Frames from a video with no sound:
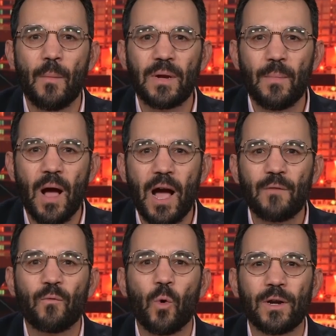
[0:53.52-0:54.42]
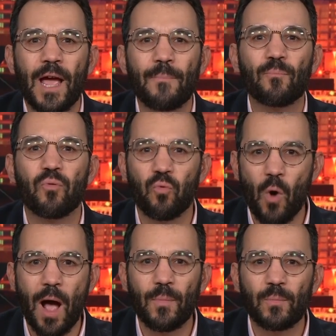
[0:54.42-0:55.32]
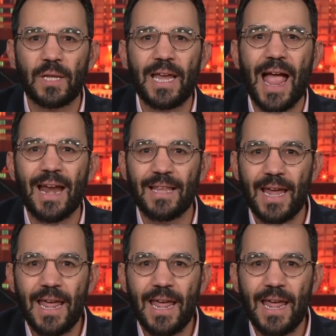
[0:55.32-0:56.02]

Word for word: company behind Fortnite, probably had an